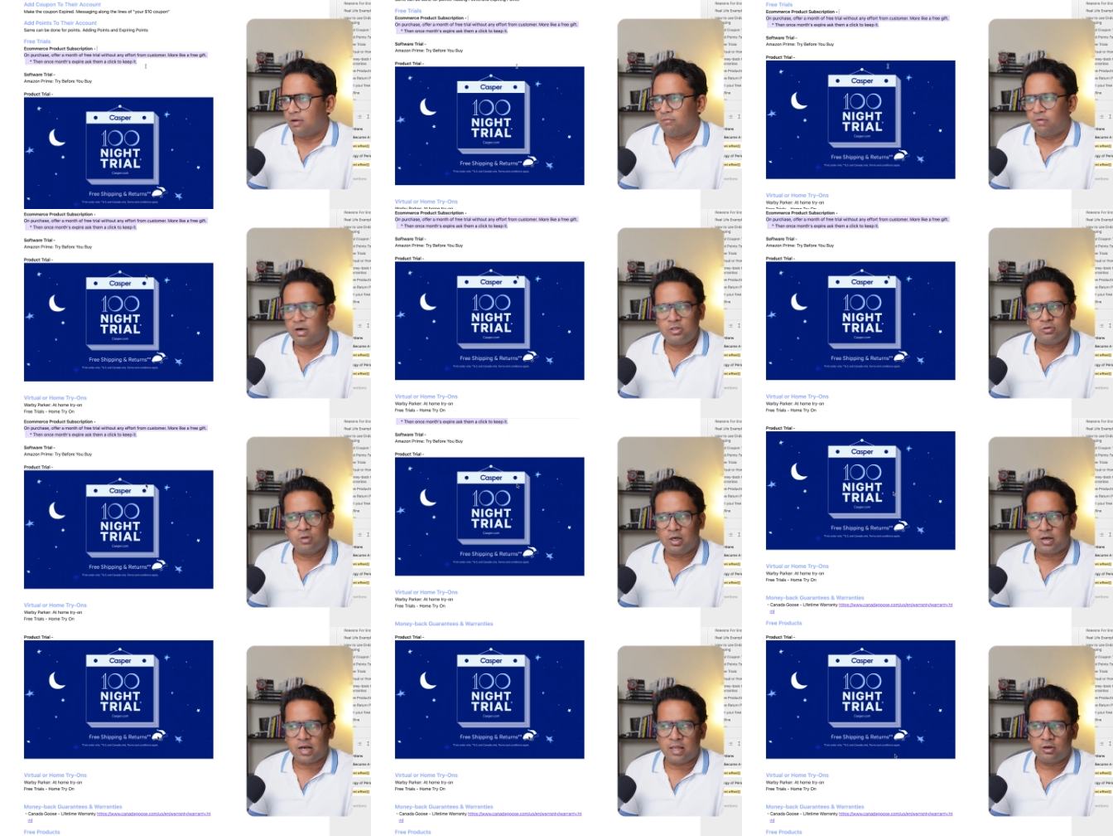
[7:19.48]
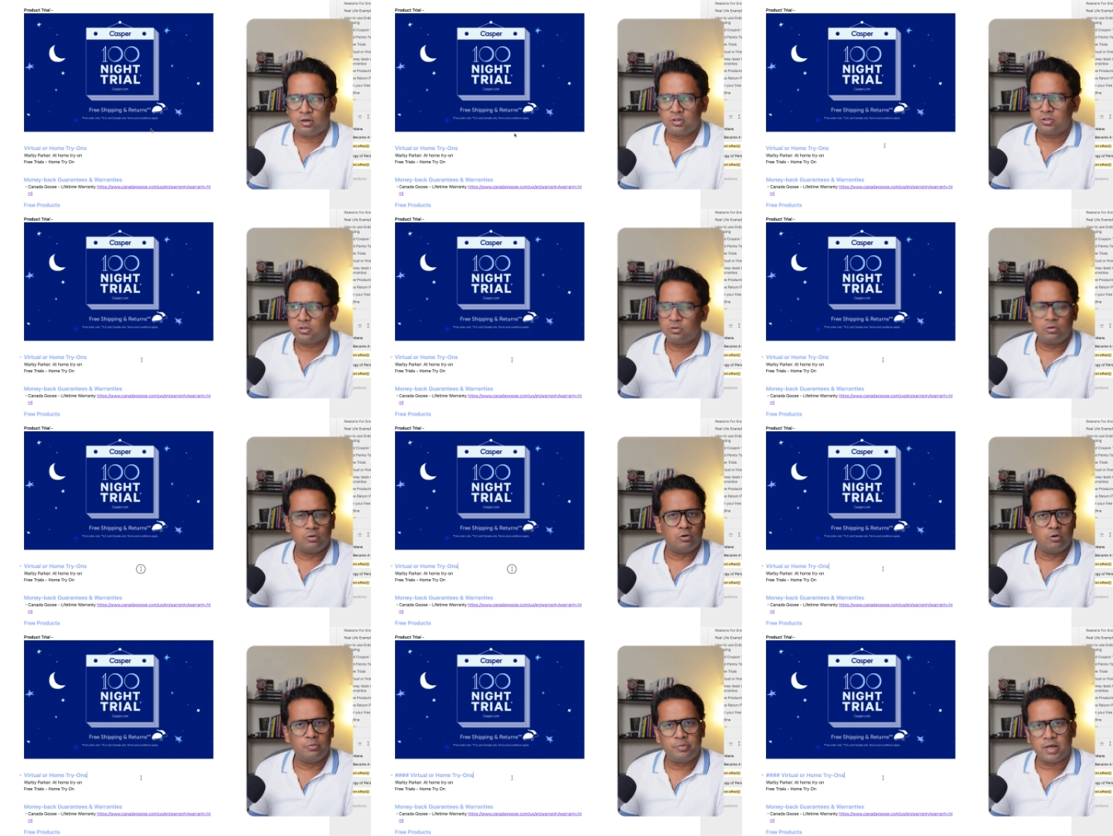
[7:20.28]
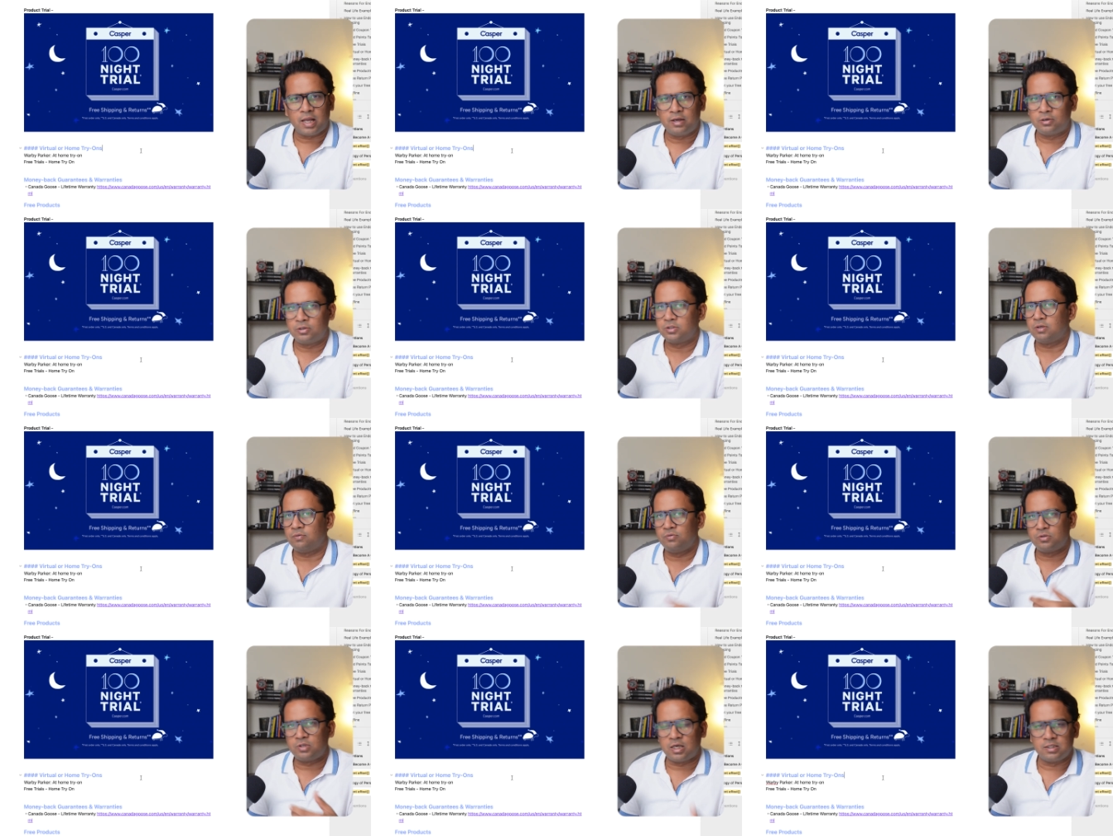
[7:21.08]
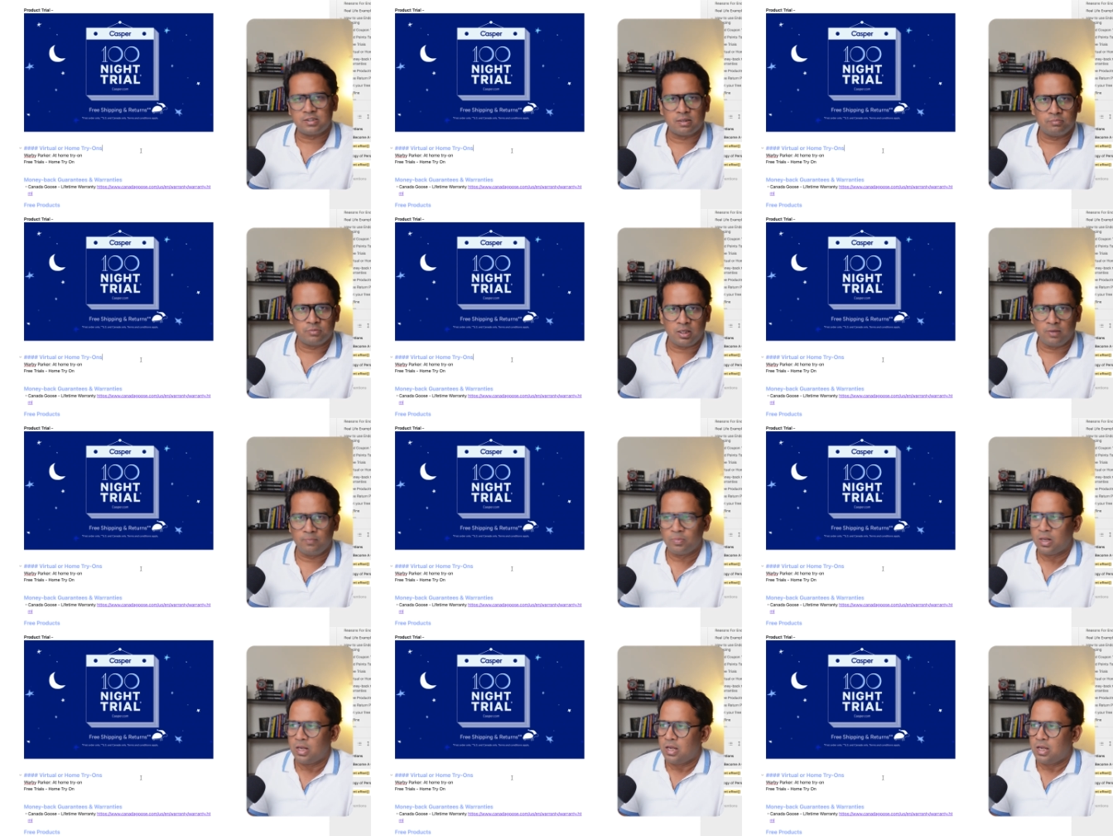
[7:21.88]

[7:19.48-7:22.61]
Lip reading: Virtual try-ons, so home try-ons, if you send something